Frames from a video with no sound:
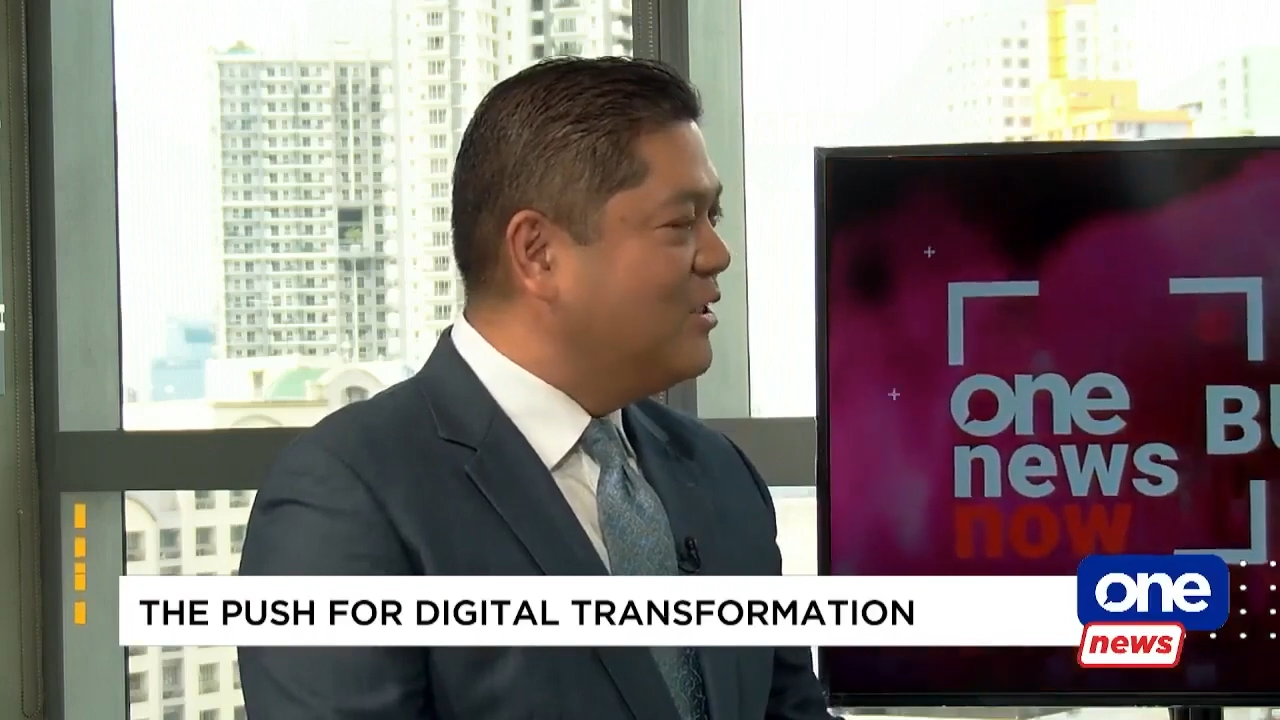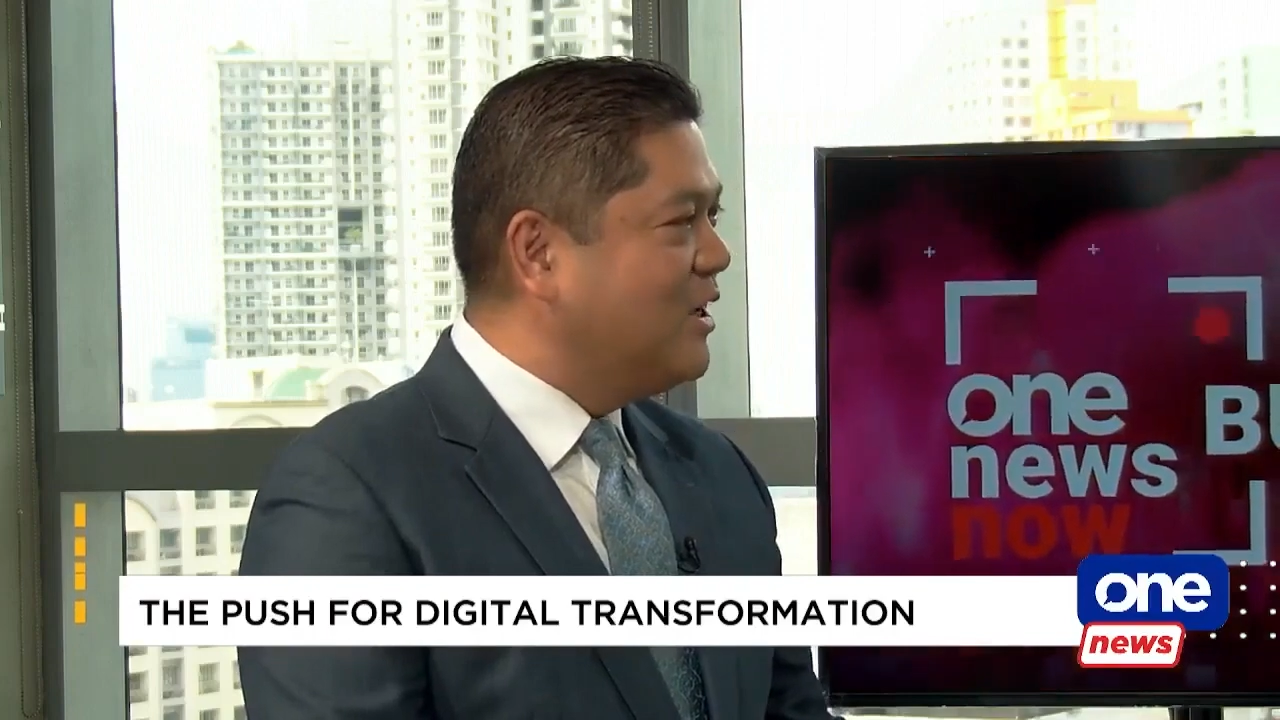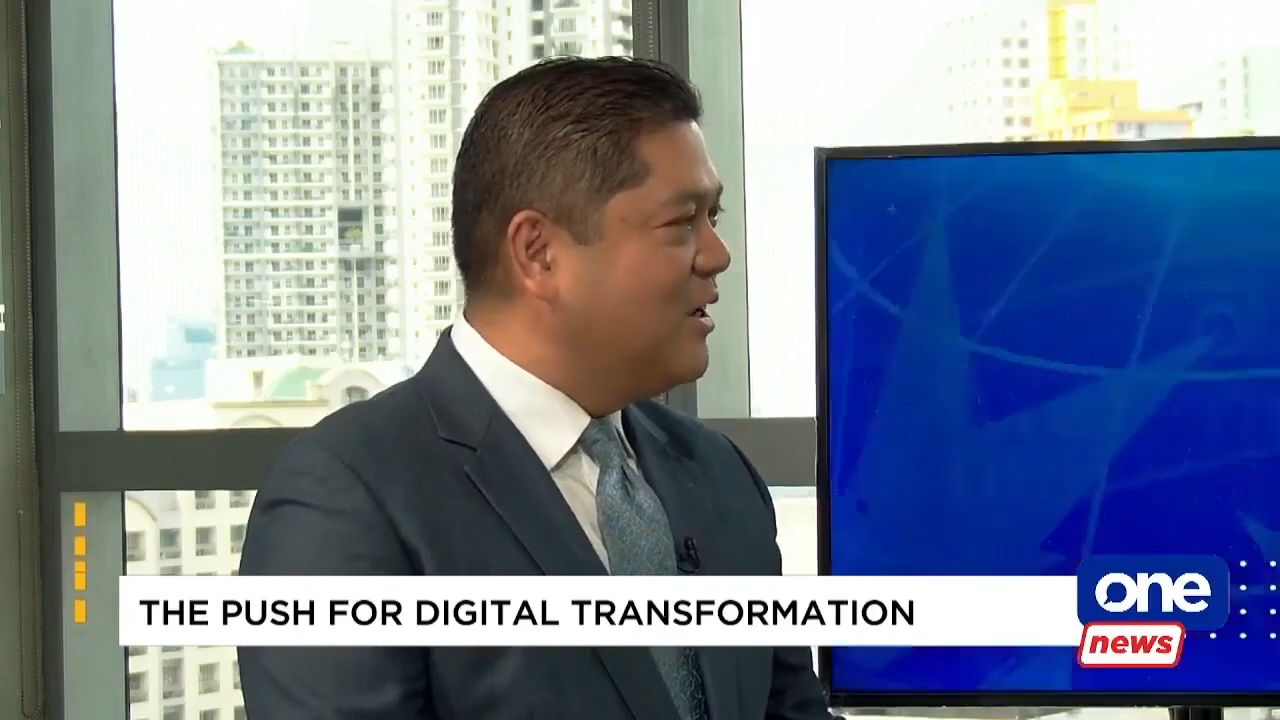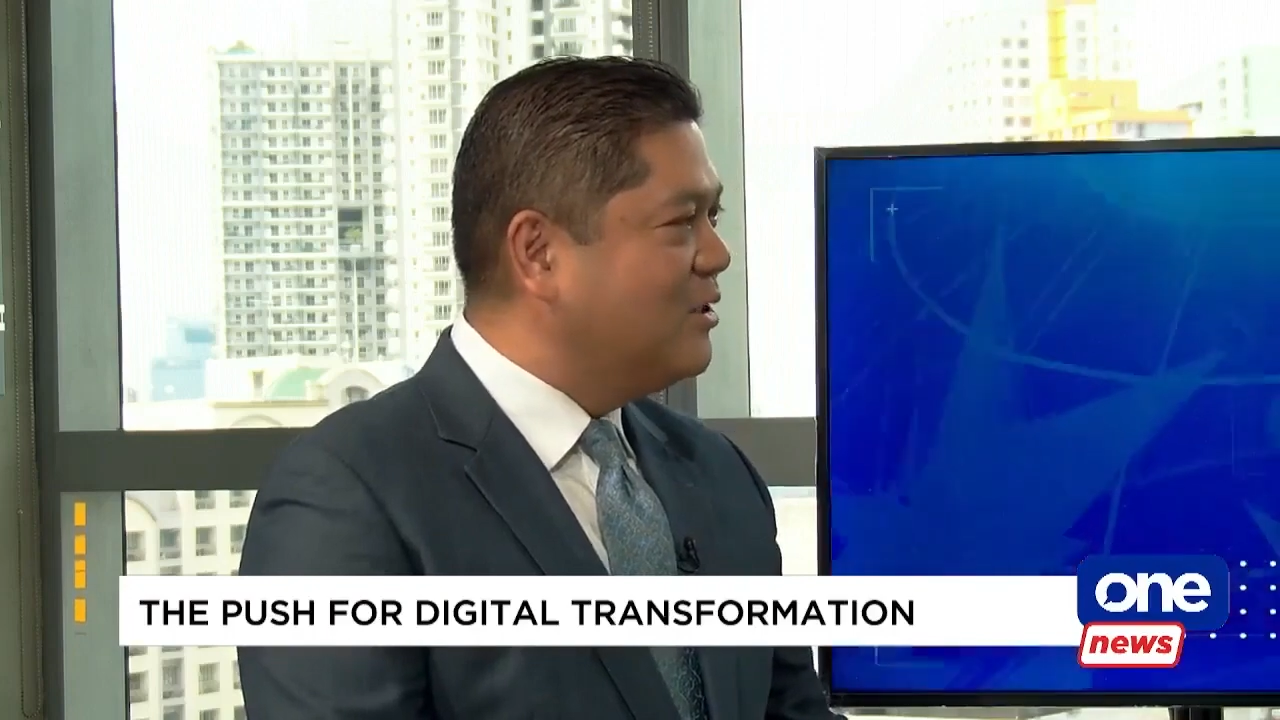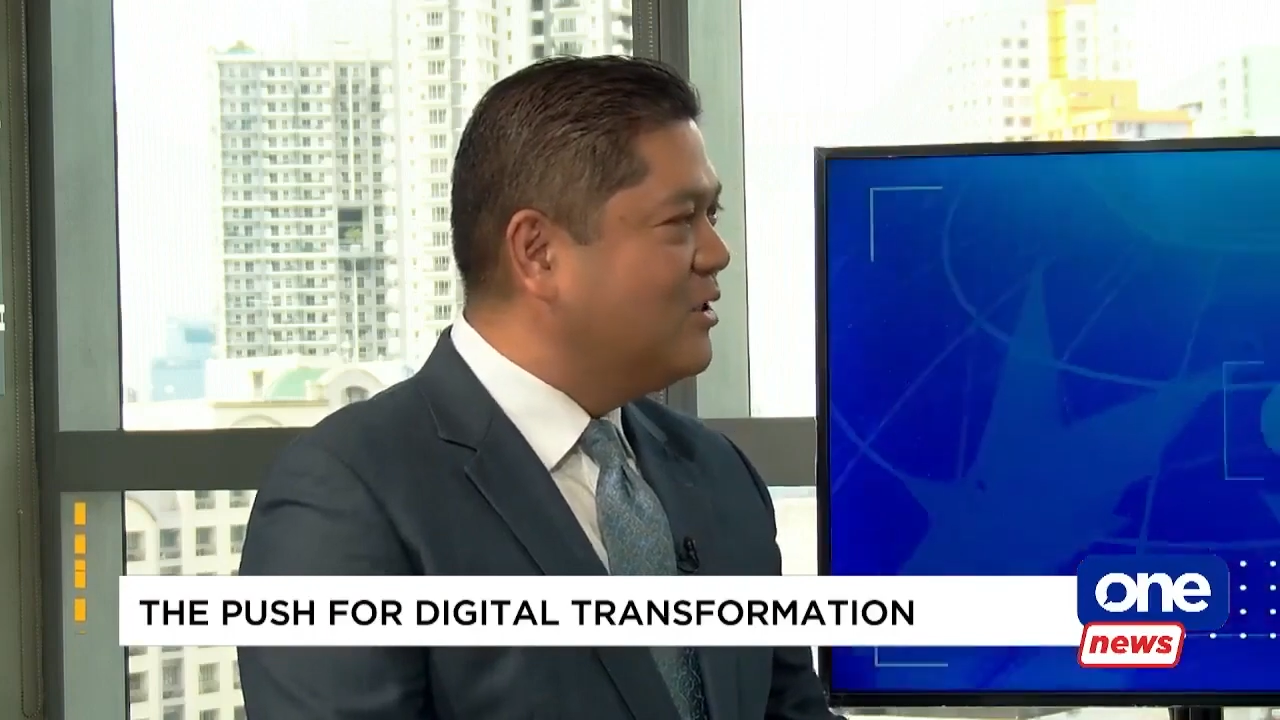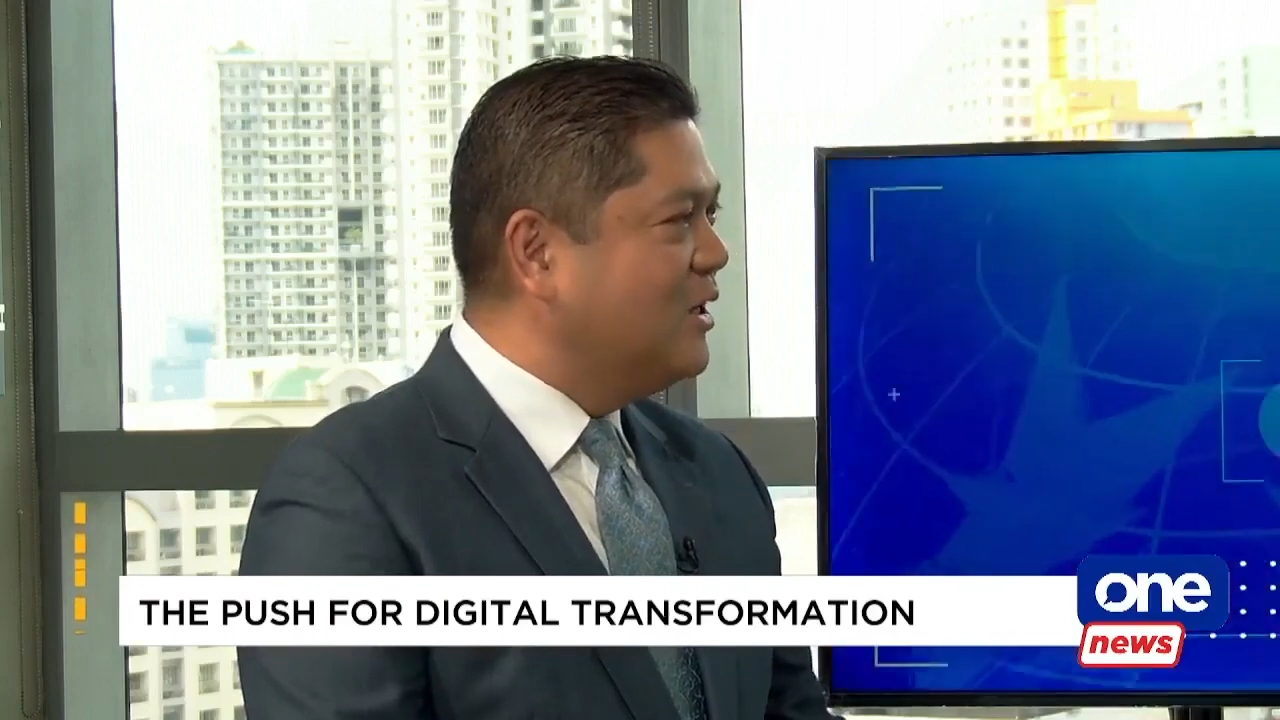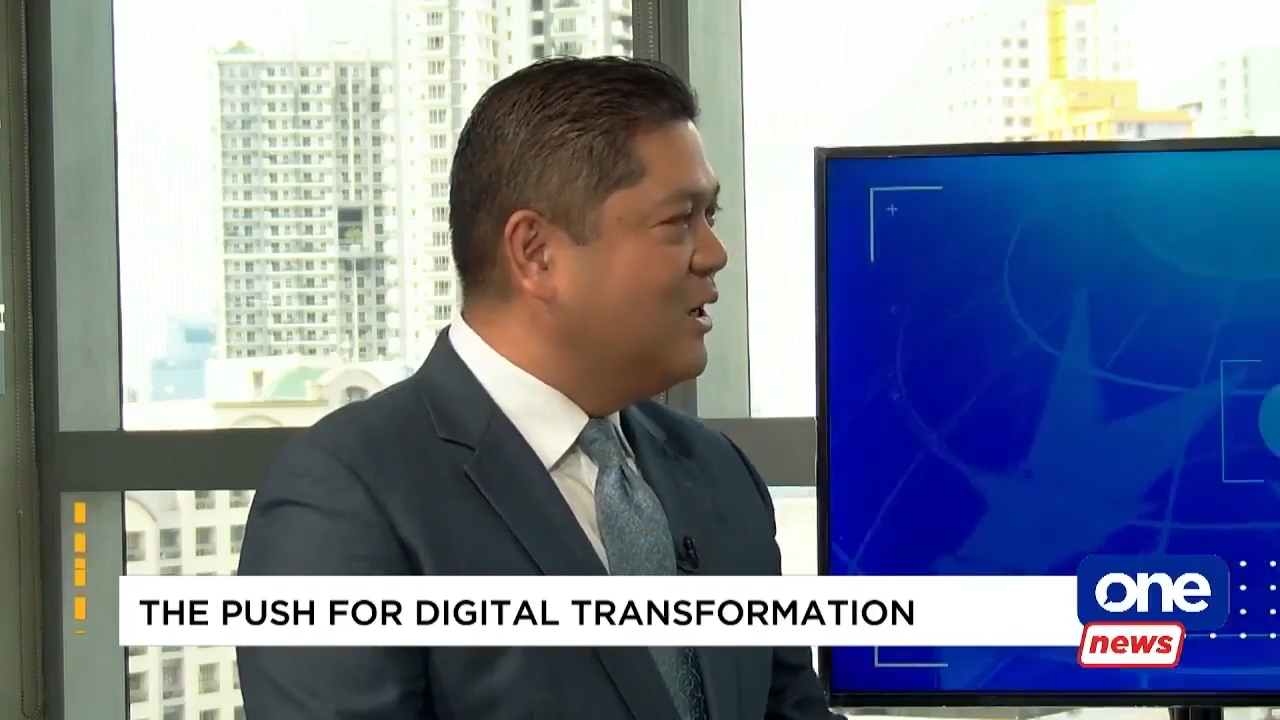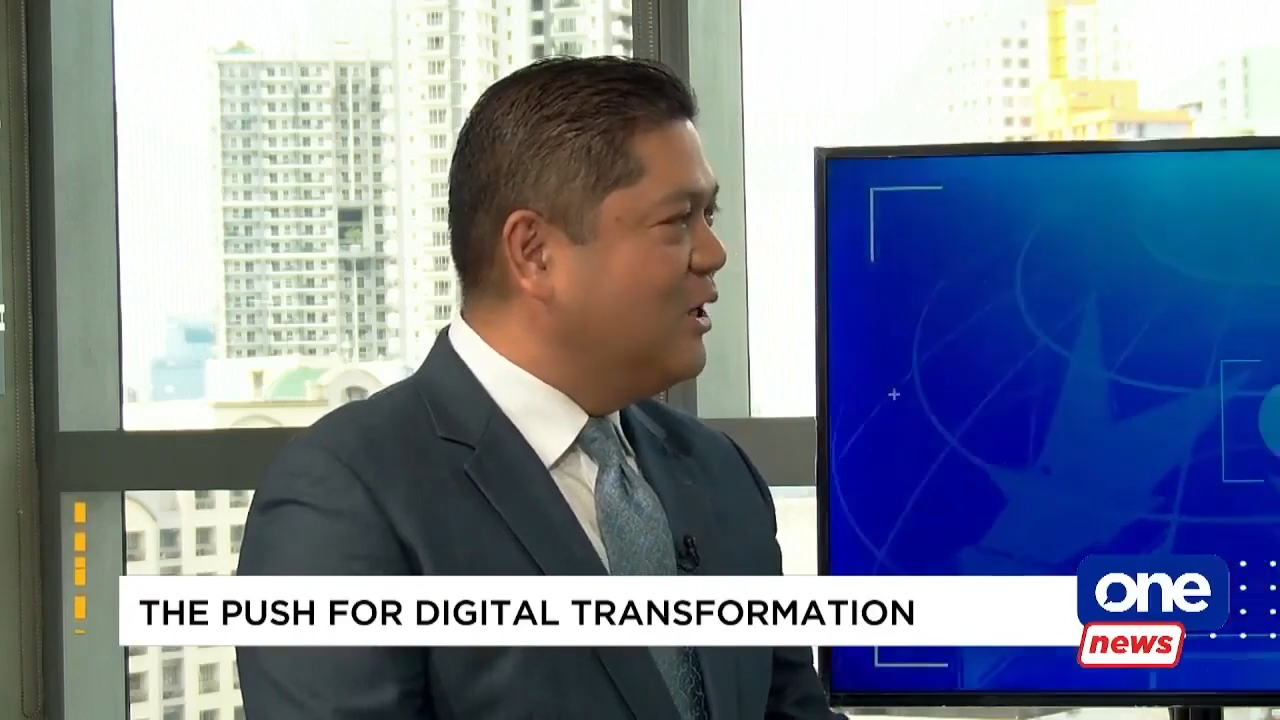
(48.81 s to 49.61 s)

says,